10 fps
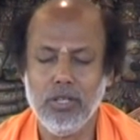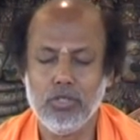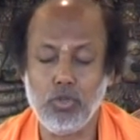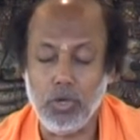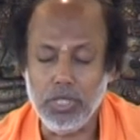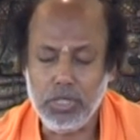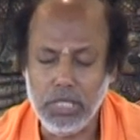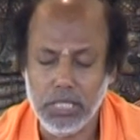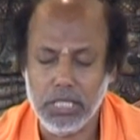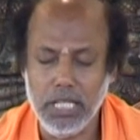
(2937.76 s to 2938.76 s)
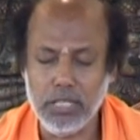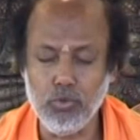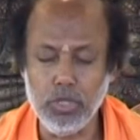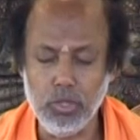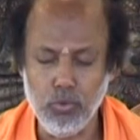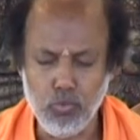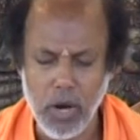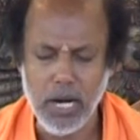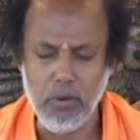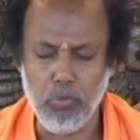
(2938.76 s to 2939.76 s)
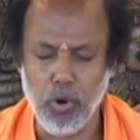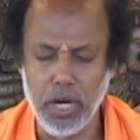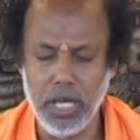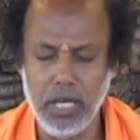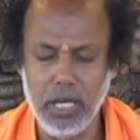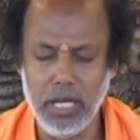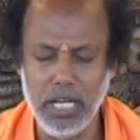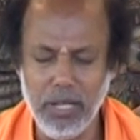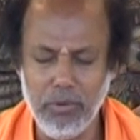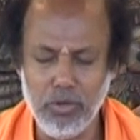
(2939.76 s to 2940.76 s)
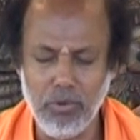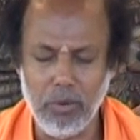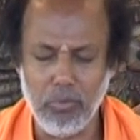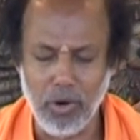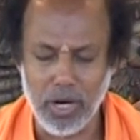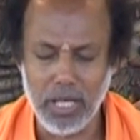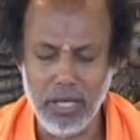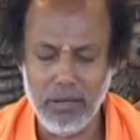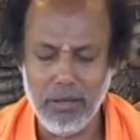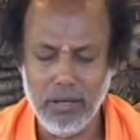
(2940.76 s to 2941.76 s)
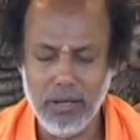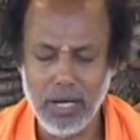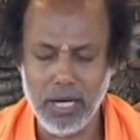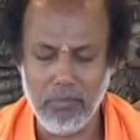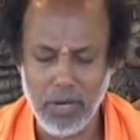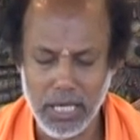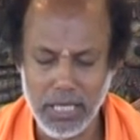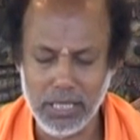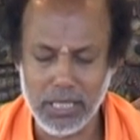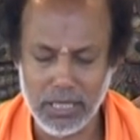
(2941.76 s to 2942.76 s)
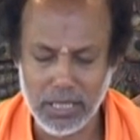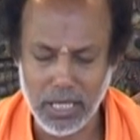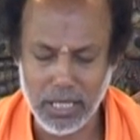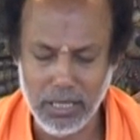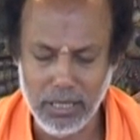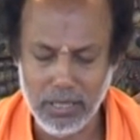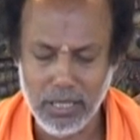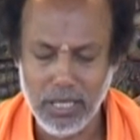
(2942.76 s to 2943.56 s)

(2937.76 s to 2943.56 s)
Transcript: So consciousness with one body, individual body and mind, sense organ,